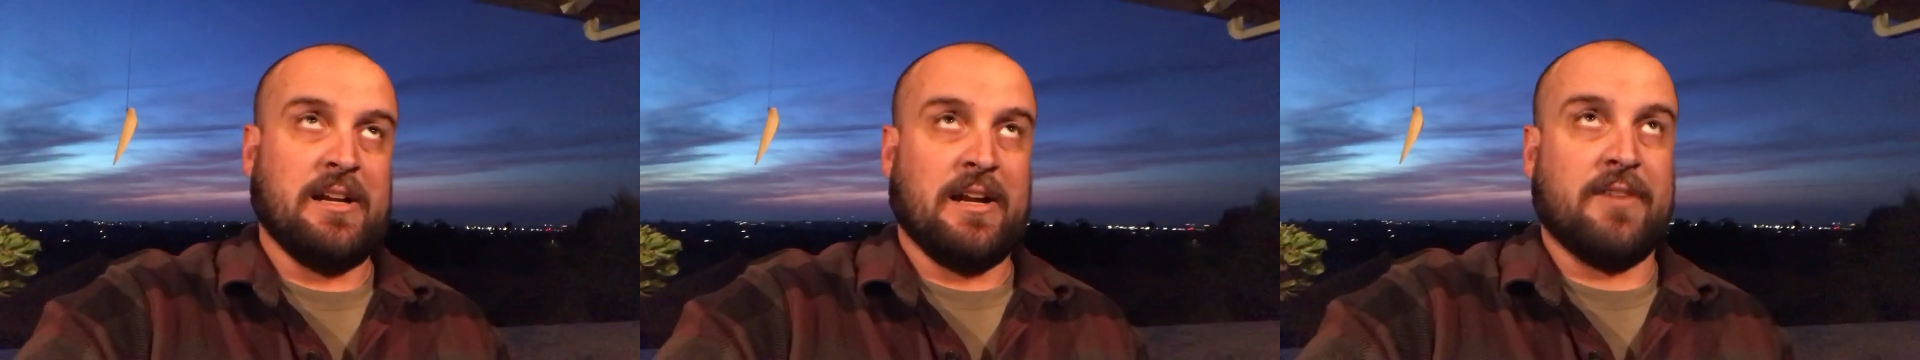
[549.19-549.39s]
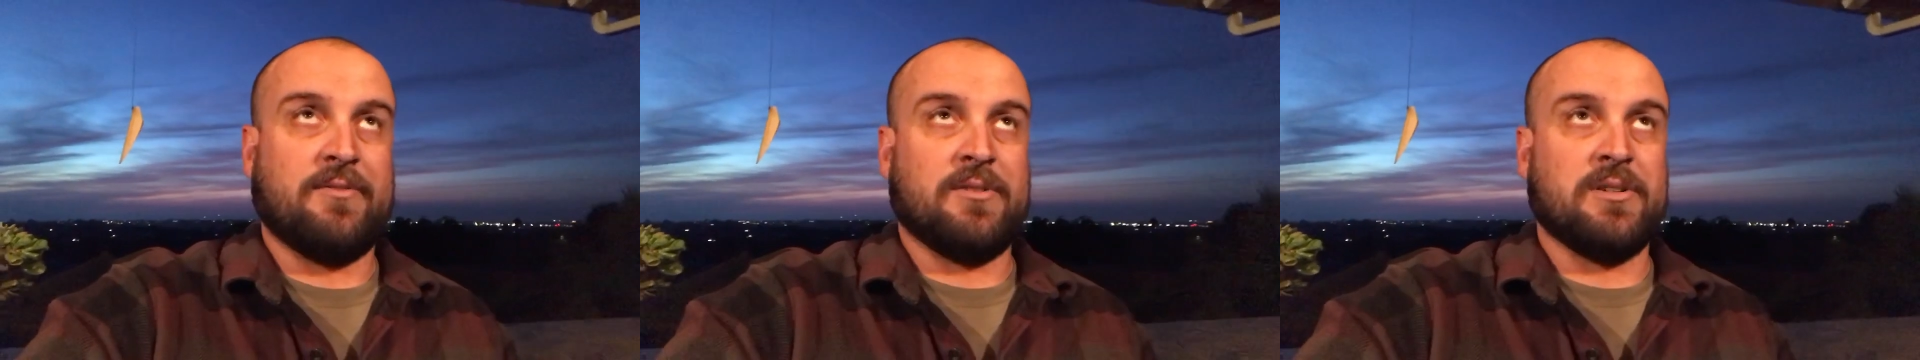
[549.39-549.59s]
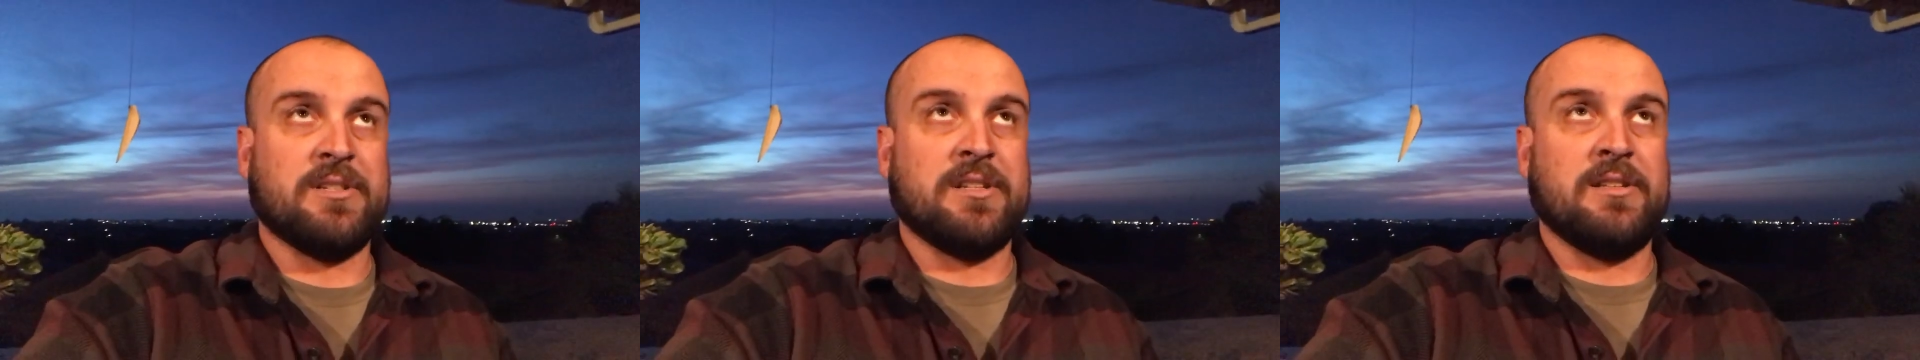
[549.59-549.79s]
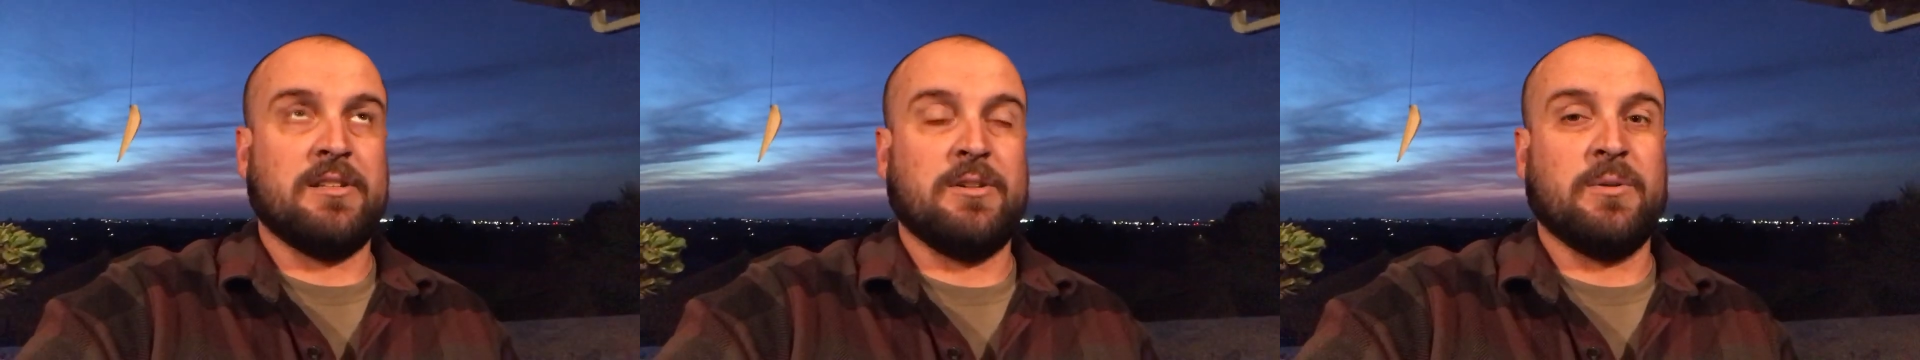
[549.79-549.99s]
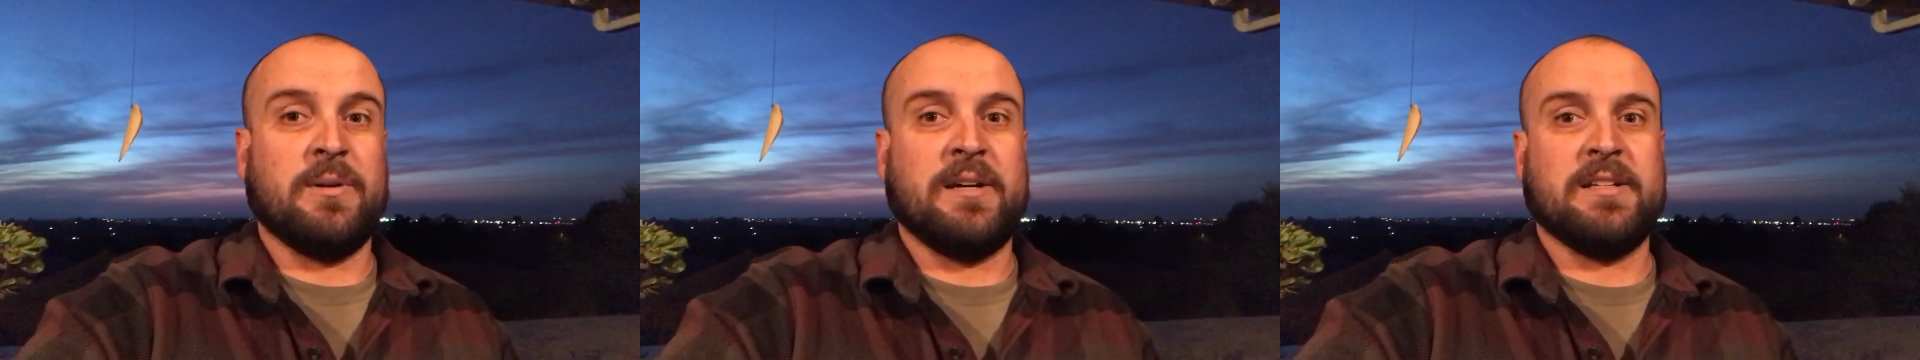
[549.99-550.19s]
I got first in the
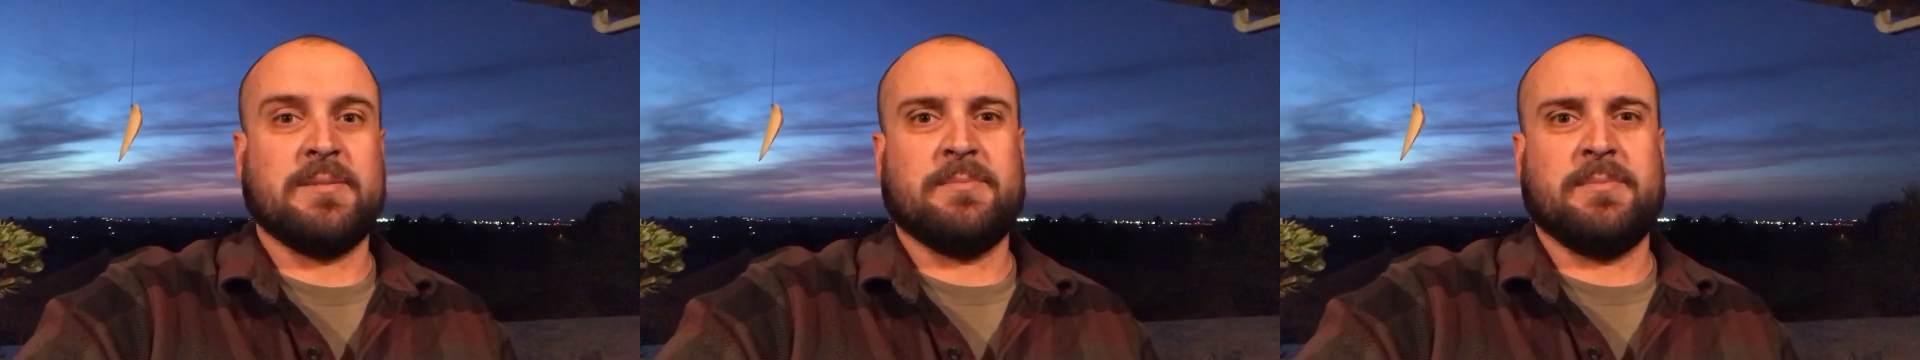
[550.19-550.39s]
U.S.,